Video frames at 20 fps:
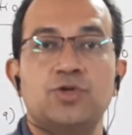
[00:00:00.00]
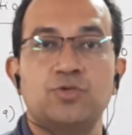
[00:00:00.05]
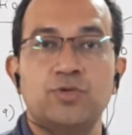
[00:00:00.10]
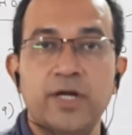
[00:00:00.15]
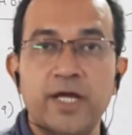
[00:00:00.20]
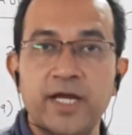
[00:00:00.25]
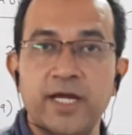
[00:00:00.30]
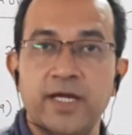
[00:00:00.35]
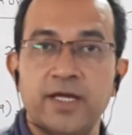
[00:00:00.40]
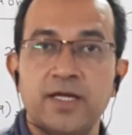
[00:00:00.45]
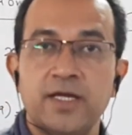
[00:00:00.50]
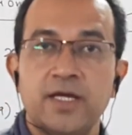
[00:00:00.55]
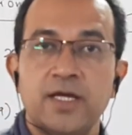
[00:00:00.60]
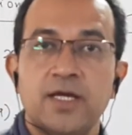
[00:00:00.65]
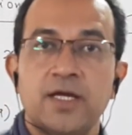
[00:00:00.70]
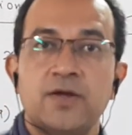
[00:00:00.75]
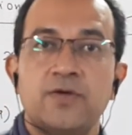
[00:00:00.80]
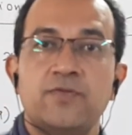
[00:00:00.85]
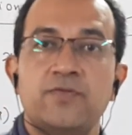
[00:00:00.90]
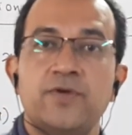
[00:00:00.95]

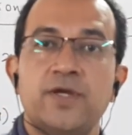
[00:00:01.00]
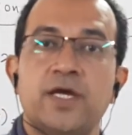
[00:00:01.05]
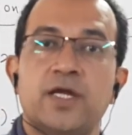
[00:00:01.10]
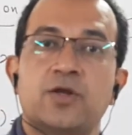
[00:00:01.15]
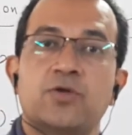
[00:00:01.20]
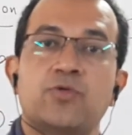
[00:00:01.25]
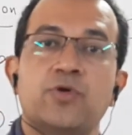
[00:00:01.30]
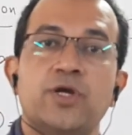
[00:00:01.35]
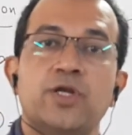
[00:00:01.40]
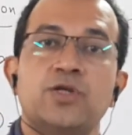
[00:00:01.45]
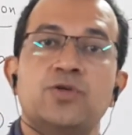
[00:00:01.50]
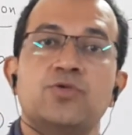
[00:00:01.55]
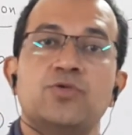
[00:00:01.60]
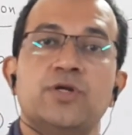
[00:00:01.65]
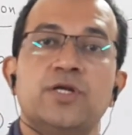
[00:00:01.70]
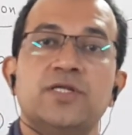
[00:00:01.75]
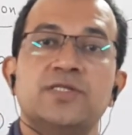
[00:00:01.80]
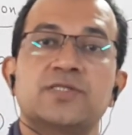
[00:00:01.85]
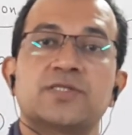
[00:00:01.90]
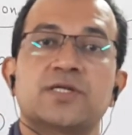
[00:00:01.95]
Today we are going to
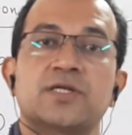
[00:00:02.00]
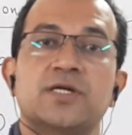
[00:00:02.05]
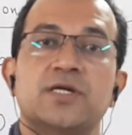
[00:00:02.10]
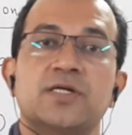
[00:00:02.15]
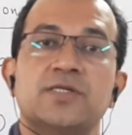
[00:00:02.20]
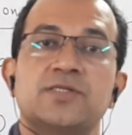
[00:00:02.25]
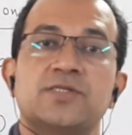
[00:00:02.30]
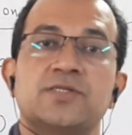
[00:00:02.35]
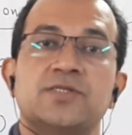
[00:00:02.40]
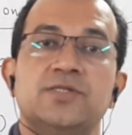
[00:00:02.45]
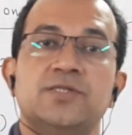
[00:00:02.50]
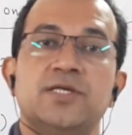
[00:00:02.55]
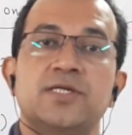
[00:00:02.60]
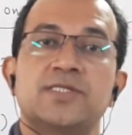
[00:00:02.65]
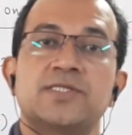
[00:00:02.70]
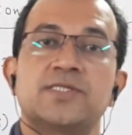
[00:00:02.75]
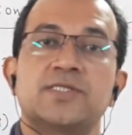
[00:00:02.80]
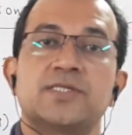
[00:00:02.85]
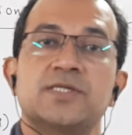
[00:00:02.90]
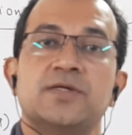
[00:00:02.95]
discuss
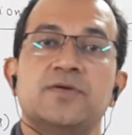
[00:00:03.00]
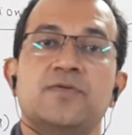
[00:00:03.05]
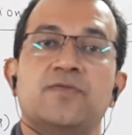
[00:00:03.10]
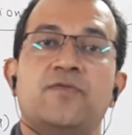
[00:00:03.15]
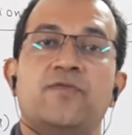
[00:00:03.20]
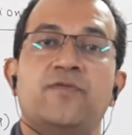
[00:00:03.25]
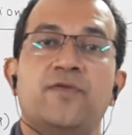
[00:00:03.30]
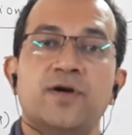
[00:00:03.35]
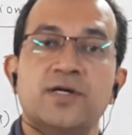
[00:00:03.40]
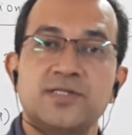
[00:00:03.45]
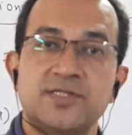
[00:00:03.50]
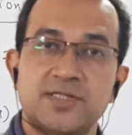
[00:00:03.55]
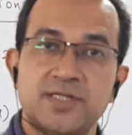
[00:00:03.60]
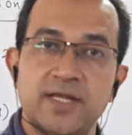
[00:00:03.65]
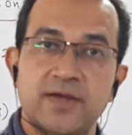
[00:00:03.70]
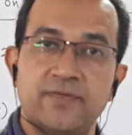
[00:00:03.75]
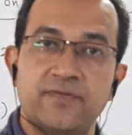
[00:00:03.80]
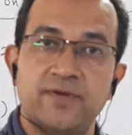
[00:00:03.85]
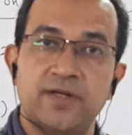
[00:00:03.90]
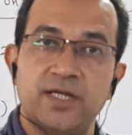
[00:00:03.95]
this first
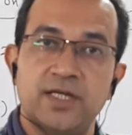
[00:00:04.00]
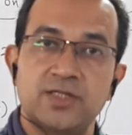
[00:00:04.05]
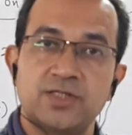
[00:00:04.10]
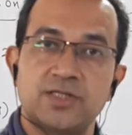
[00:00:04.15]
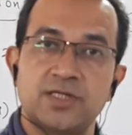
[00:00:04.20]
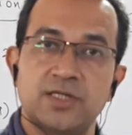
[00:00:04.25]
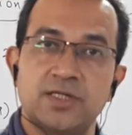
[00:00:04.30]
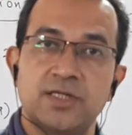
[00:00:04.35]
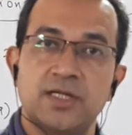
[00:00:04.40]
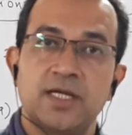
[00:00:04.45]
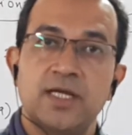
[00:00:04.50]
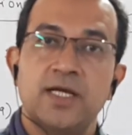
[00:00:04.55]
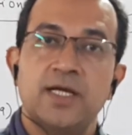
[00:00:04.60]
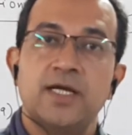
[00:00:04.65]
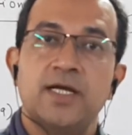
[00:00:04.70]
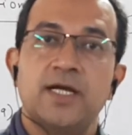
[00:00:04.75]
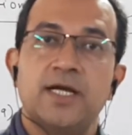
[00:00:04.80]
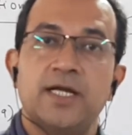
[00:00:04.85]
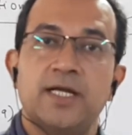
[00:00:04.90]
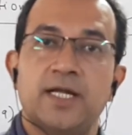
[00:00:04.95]
definition,
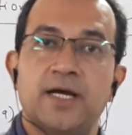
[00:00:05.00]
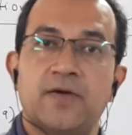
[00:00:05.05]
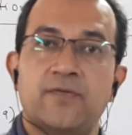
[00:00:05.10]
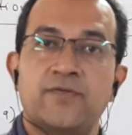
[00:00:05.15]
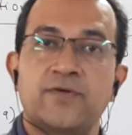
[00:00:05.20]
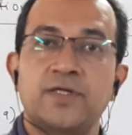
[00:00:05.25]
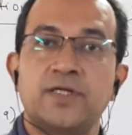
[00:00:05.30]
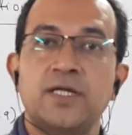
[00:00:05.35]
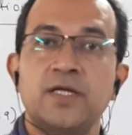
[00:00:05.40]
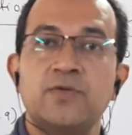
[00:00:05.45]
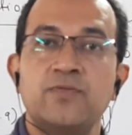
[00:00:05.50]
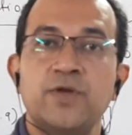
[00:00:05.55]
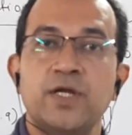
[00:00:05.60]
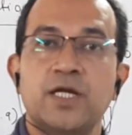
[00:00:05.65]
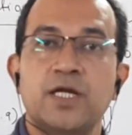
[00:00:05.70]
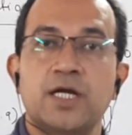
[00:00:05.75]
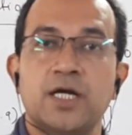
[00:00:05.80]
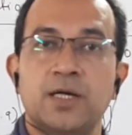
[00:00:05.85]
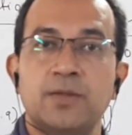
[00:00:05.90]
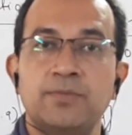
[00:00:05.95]
and after we
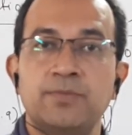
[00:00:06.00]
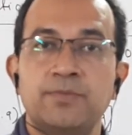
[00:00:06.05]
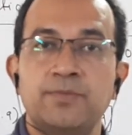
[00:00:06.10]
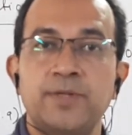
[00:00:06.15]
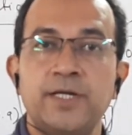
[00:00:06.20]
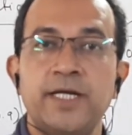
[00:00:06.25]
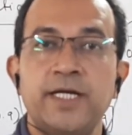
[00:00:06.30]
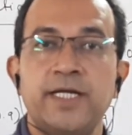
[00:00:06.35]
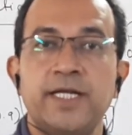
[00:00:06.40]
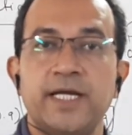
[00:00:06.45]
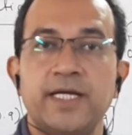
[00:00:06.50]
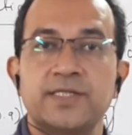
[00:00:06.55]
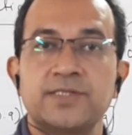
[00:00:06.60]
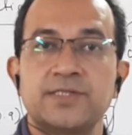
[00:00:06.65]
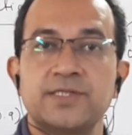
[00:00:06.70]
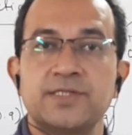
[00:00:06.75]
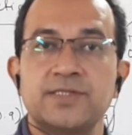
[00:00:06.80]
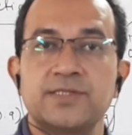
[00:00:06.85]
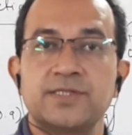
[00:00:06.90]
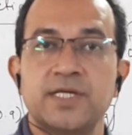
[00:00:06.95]
complete
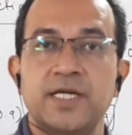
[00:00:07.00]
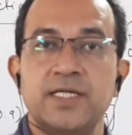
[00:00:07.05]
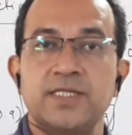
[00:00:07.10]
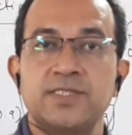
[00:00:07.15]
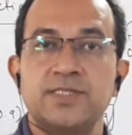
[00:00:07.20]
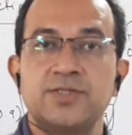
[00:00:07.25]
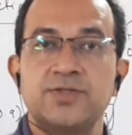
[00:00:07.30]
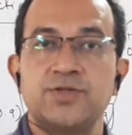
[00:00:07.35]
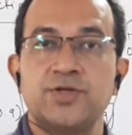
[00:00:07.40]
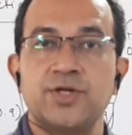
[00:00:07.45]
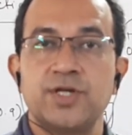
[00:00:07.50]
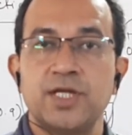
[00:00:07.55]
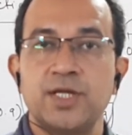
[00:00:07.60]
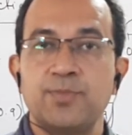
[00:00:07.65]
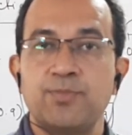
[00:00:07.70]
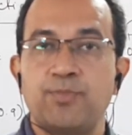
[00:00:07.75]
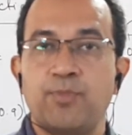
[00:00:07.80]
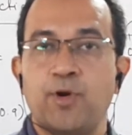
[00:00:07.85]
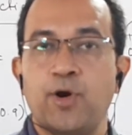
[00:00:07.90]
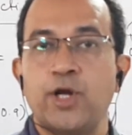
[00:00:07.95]
exercise
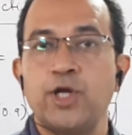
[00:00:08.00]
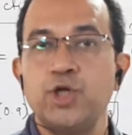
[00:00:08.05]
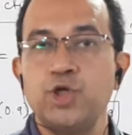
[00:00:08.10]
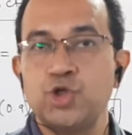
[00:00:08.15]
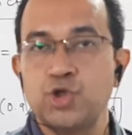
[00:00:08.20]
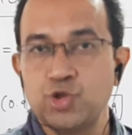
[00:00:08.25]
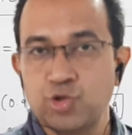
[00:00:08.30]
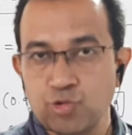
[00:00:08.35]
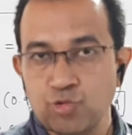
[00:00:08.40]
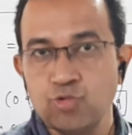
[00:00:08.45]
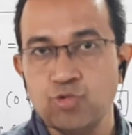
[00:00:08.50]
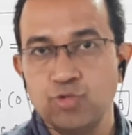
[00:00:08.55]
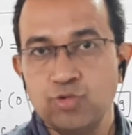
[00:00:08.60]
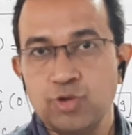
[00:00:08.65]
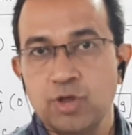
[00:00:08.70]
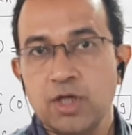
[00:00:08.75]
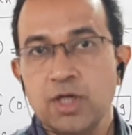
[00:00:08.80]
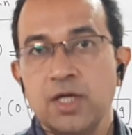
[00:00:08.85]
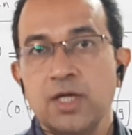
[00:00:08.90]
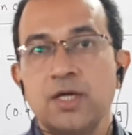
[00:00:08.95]

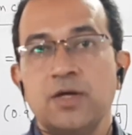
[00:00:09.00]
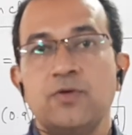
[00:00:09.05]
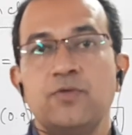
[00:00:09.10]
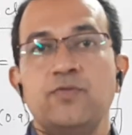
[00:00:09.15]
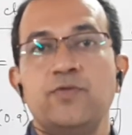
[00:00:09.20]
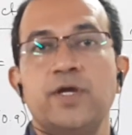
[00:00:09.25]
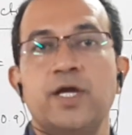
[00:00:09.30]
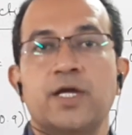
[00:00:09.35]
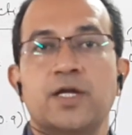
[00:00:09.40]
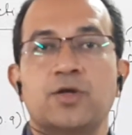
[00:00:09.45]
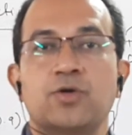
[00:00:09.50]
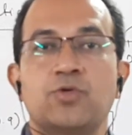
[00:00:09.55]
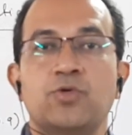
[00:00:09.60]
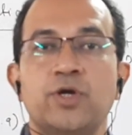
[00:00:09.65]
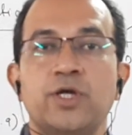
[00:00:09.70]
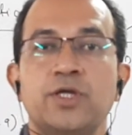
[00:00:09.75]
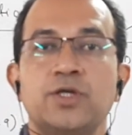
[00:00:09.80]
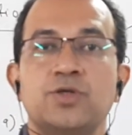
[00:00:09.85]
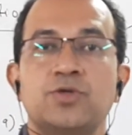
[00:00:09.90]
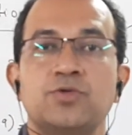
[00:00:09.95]
3.2, we are
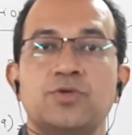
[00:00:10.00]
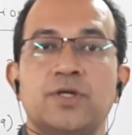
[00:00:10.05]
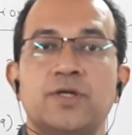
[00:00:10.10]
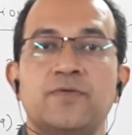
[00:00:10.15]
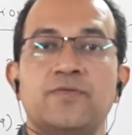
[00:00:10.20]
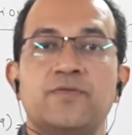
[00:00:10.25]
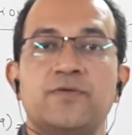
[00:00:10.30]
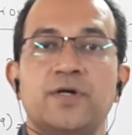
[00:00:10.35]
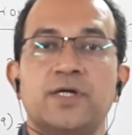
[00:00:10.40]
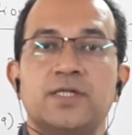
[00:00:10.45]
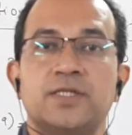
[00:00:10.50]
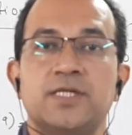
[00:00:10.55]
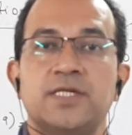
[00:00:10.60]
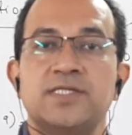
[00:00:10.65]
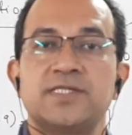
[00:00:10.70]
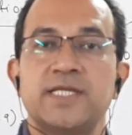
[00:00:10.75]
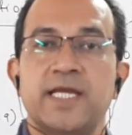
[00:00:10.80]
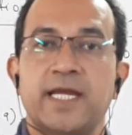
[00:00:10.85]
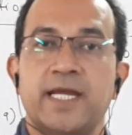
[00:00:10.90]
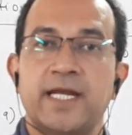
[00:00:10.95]
going to refer the
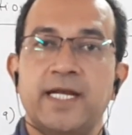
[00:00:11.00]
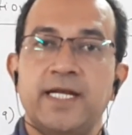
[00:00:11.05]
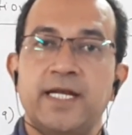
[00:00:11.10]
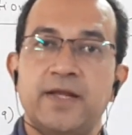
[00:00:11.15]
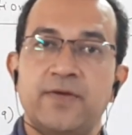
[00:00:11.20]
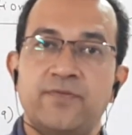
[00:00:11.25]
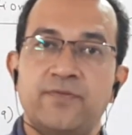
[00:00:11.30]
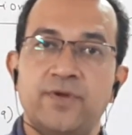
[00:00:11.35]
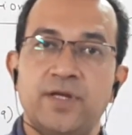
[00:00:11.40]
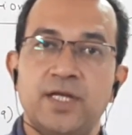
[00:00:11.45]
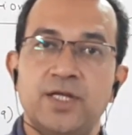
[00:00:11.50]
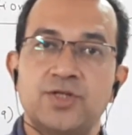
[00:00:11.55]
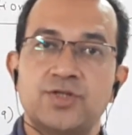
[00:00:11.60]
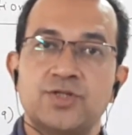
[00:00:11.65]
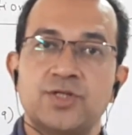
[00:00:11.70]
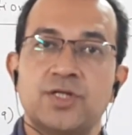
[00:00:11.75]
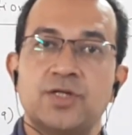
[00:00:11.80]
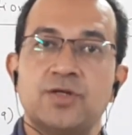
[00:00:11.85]
second definition